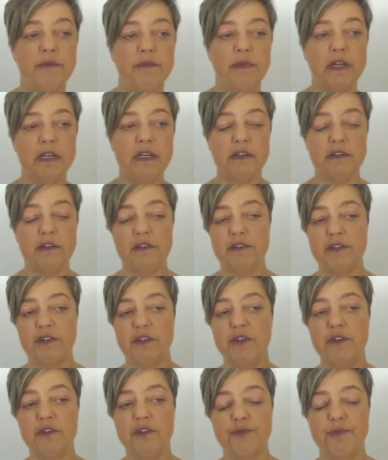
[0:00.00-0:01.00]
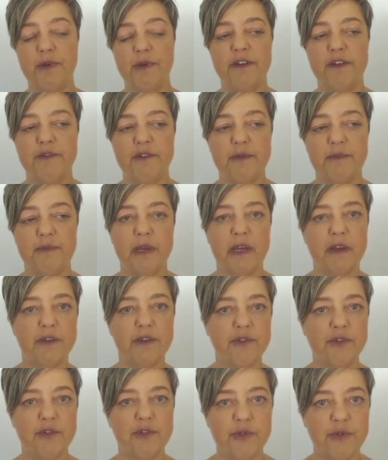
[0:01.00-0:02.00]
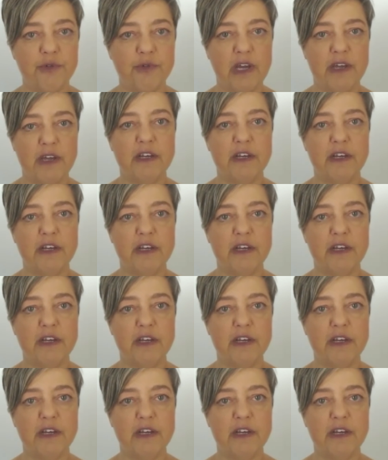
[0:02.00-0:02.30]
when there is a huge benefit because you do